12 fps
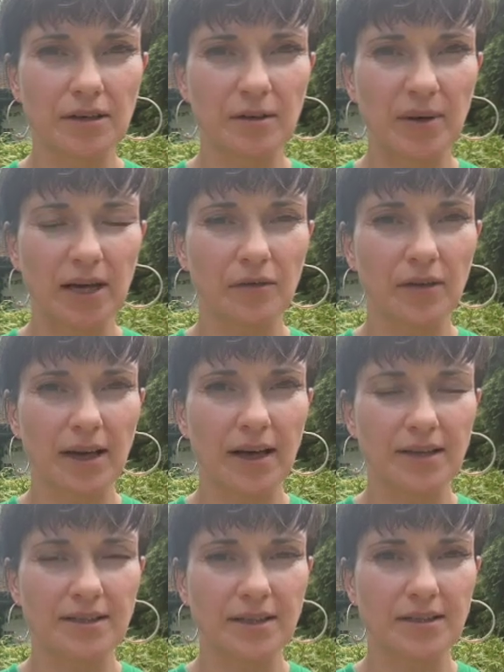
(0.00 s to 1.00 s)
about the high
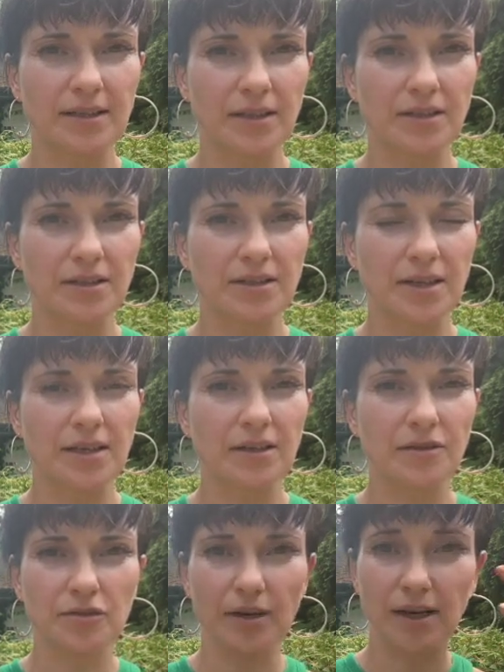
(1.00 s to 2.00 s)
sensation seeking
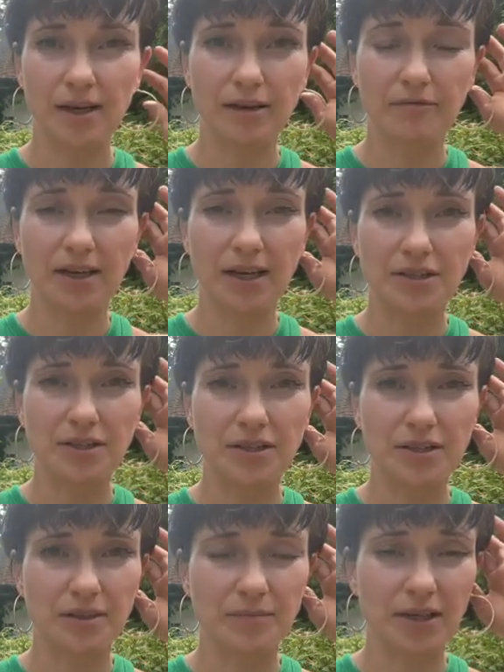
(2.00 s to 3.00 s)
trait in
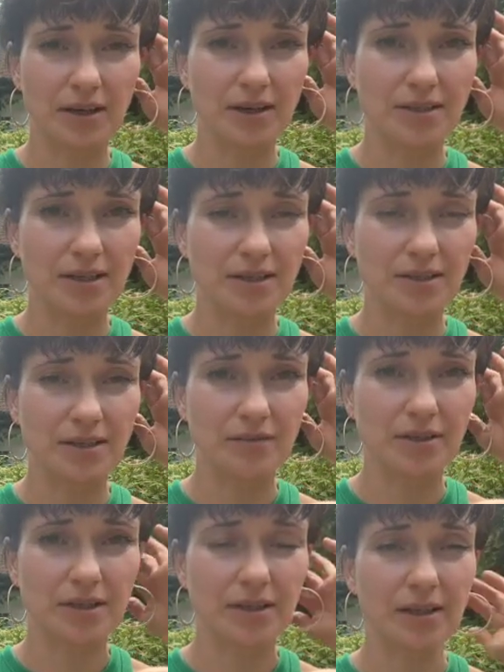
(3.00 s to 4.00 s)
relationship to high
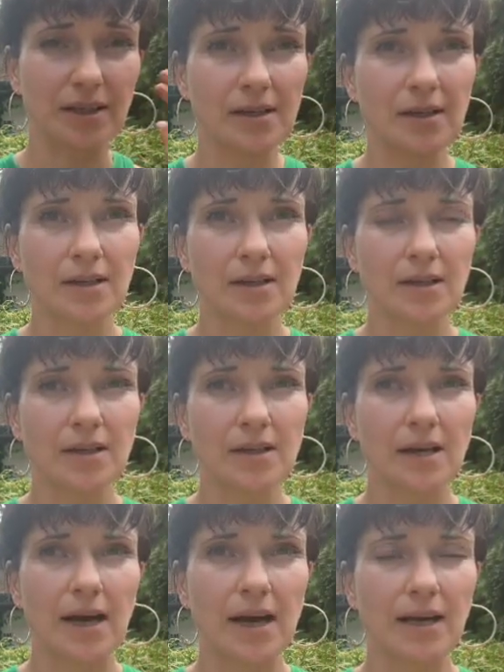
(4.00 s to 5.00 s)
sensitivity.
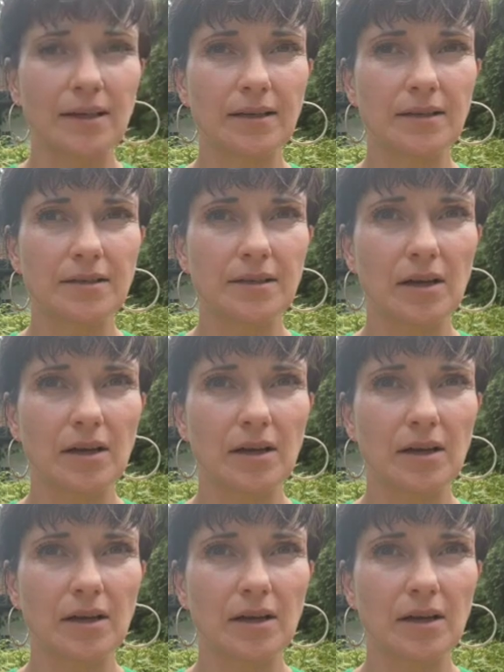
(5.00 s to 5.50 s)
And